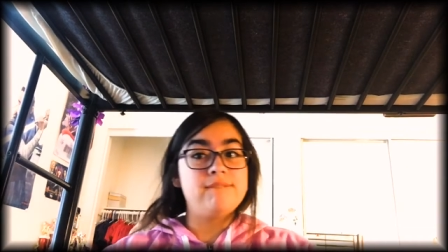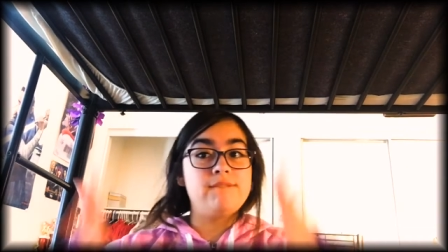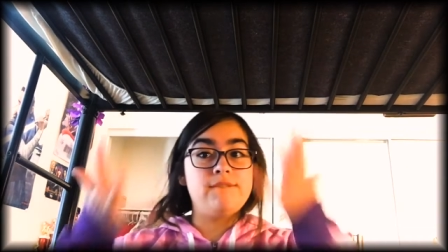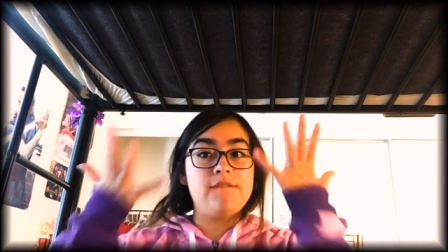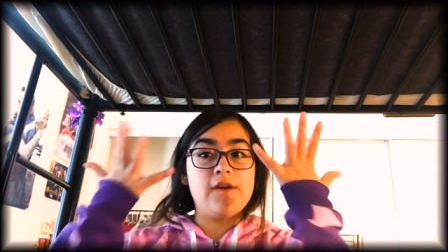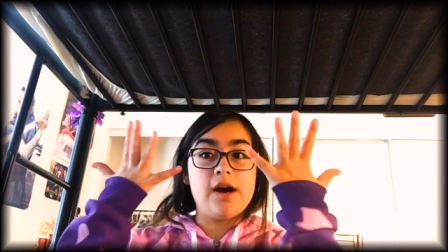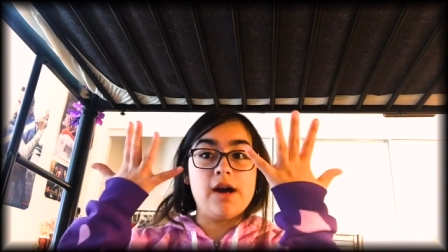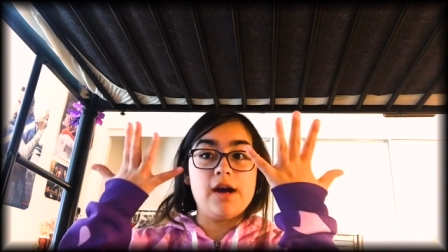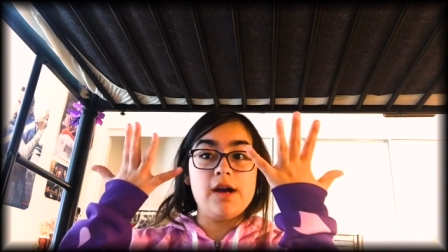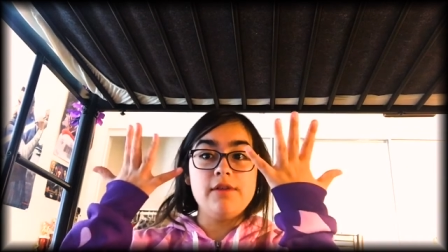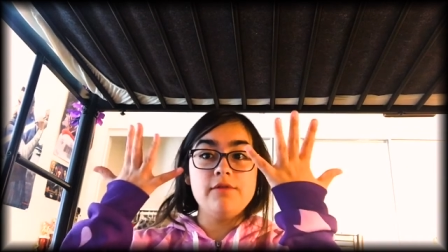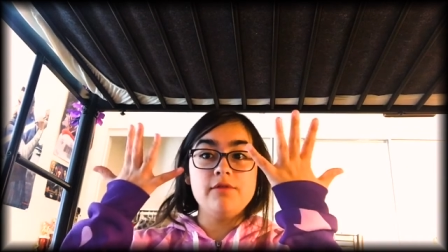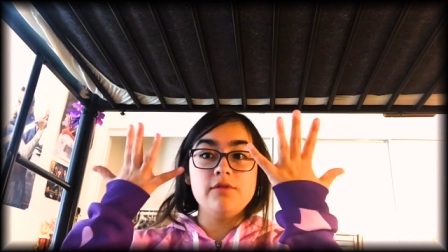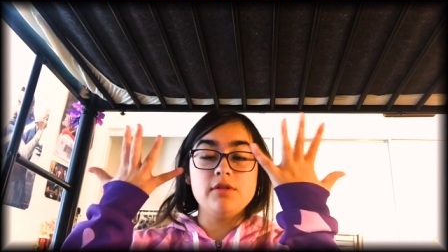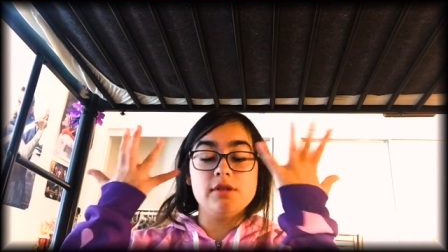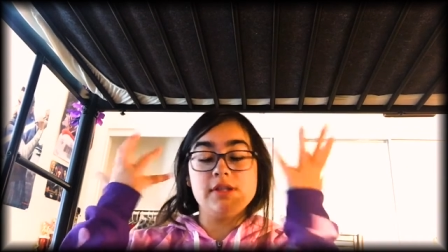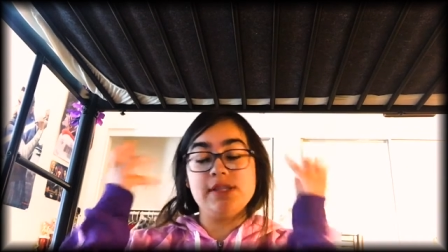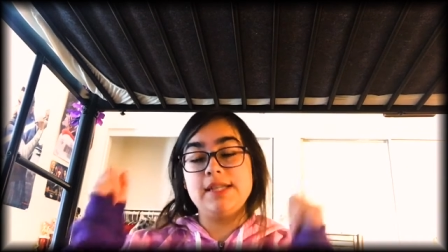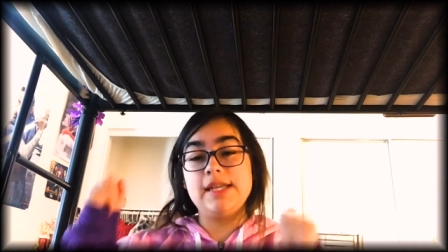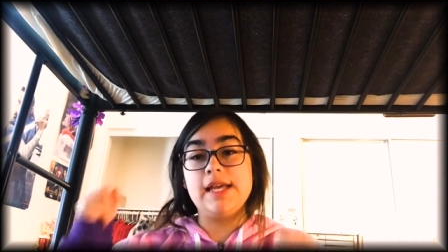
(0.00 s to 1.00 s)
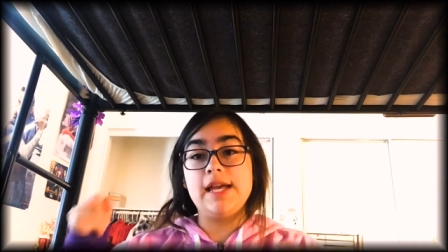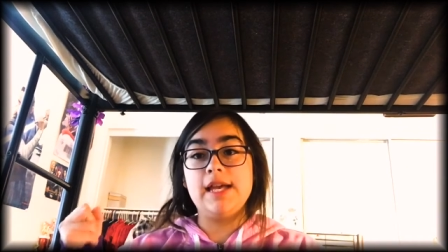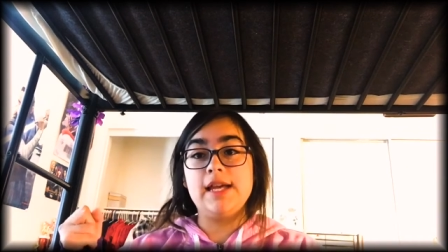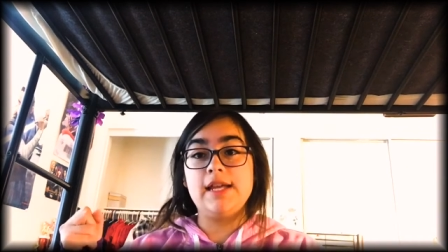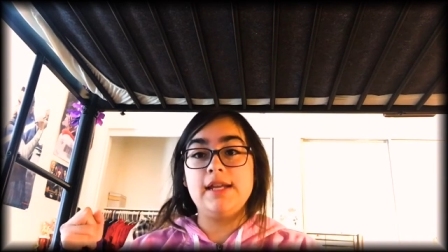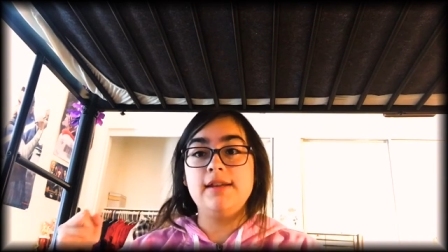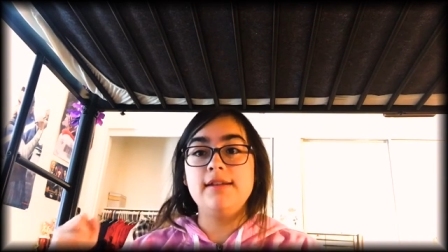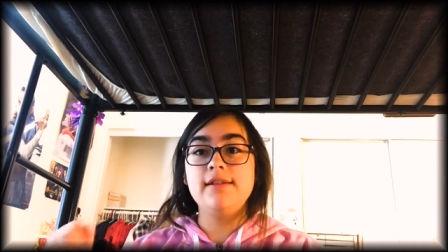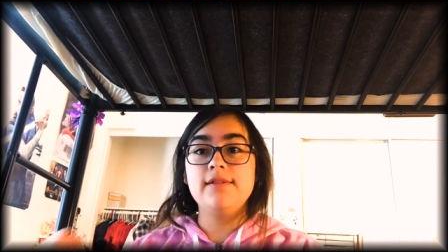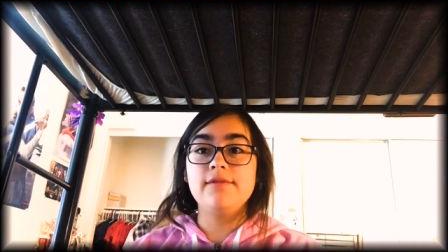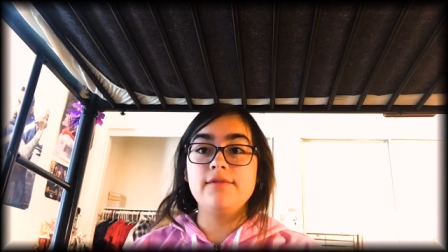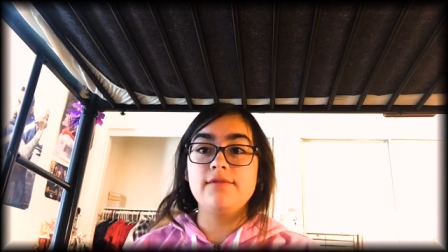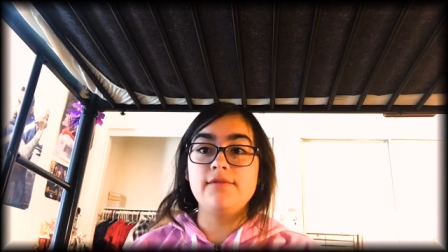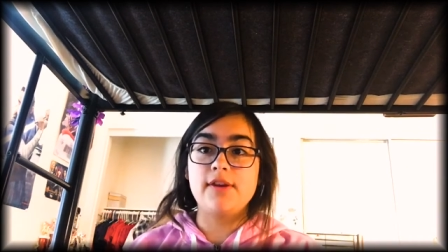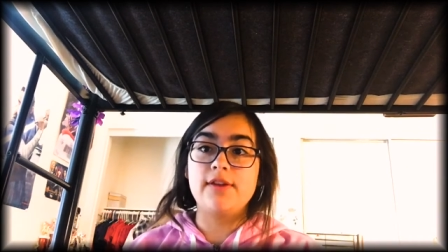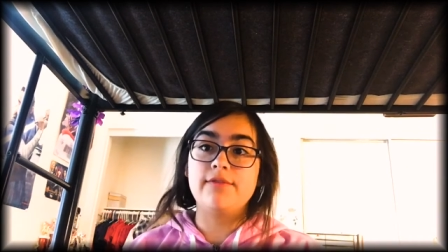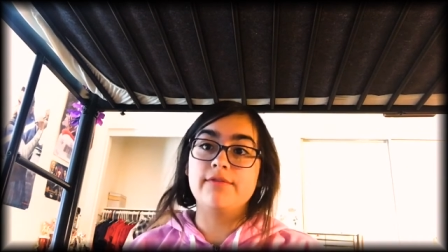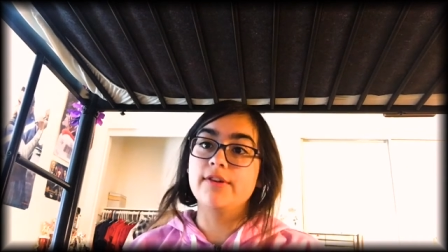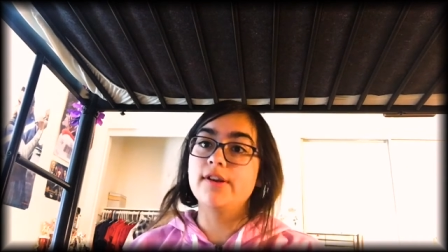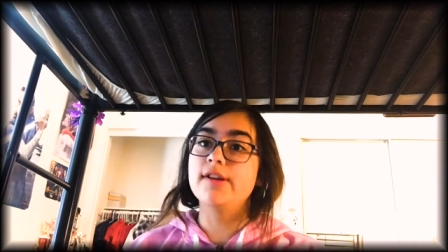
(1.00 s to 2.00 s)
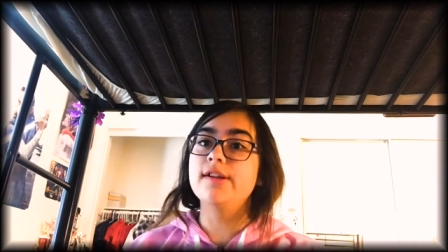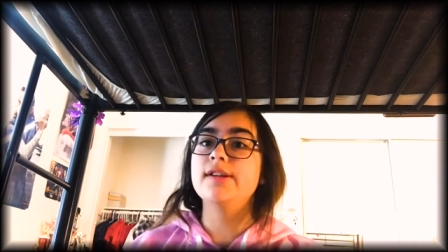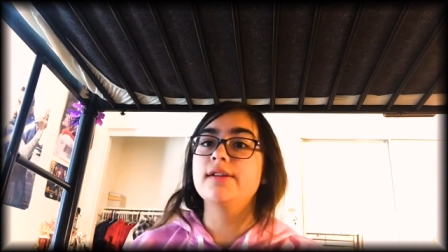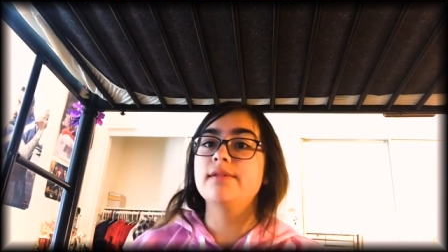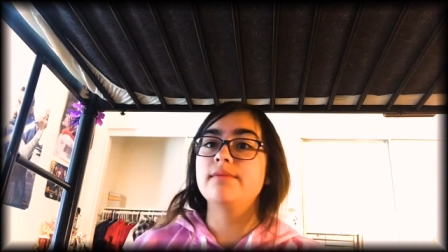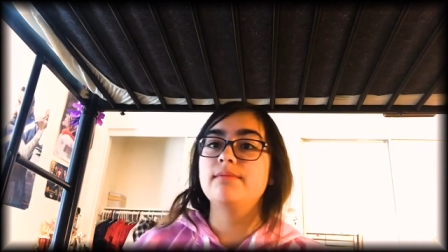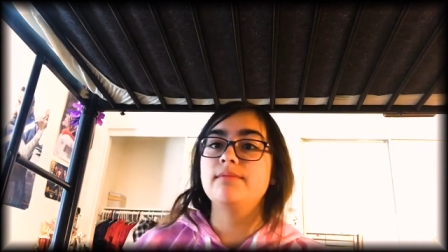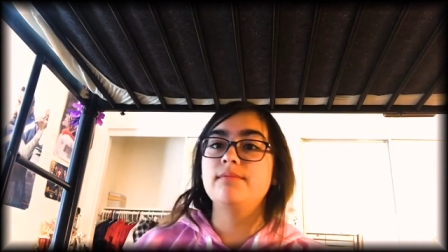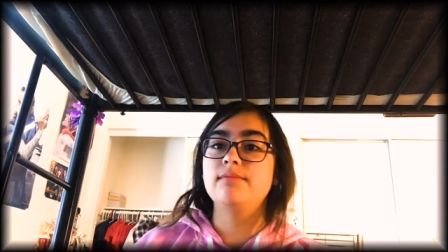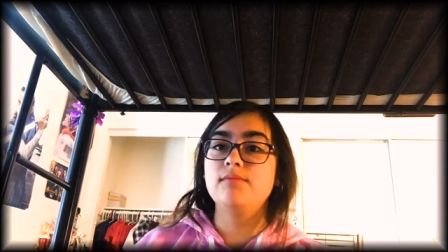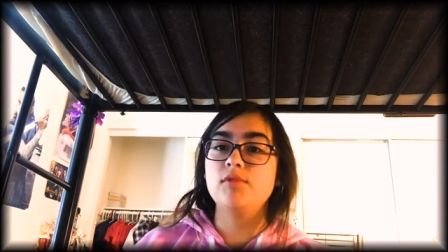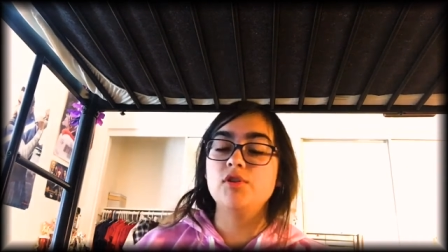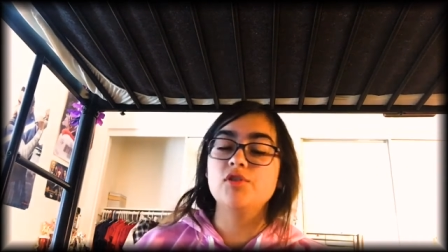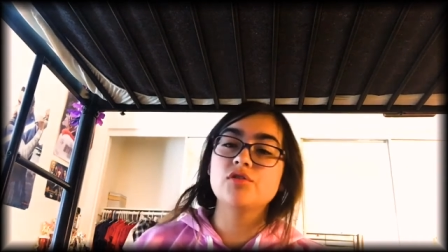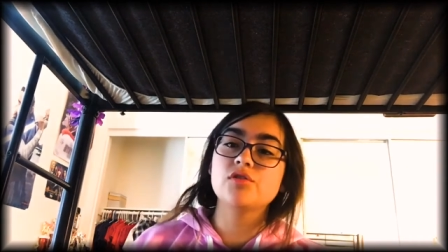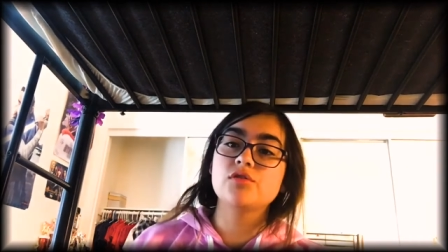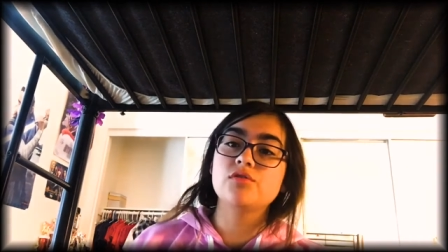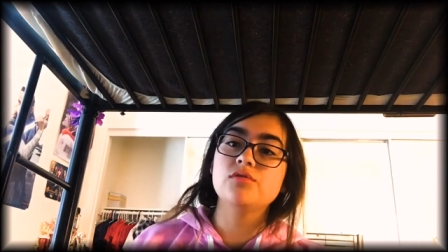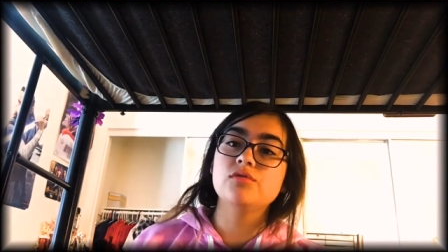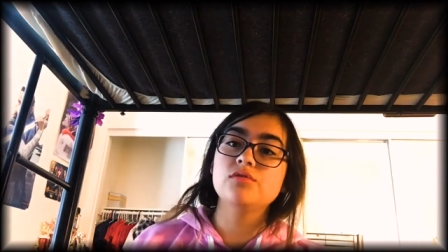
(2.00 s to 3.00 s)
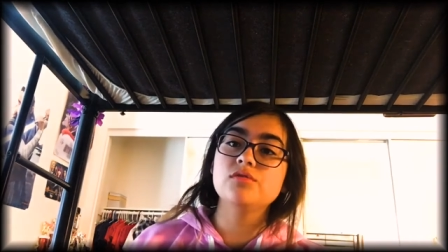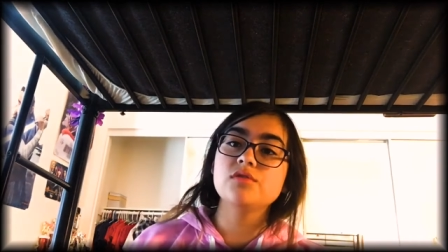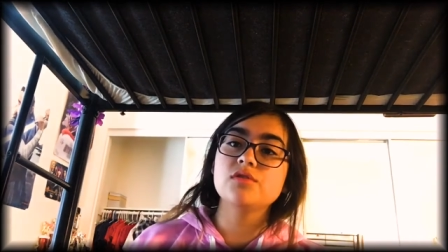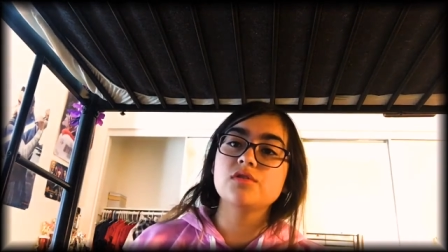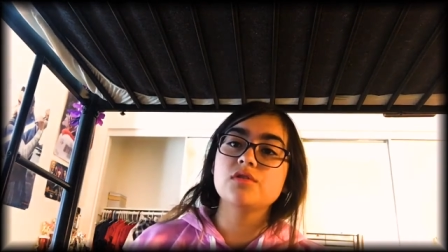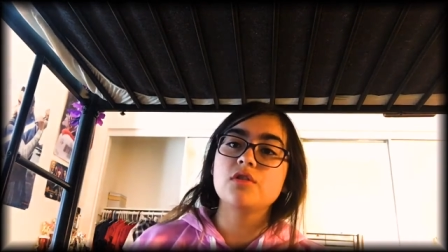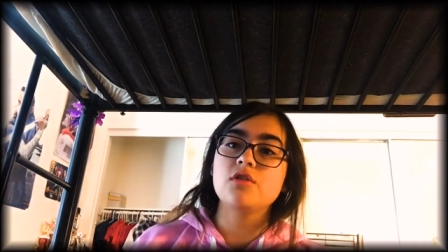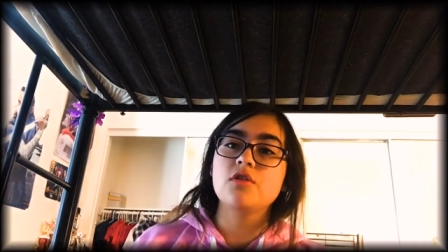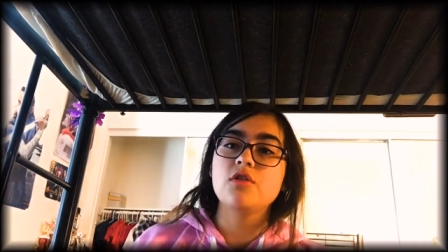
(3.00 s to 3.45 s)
five or 10 favorite musicals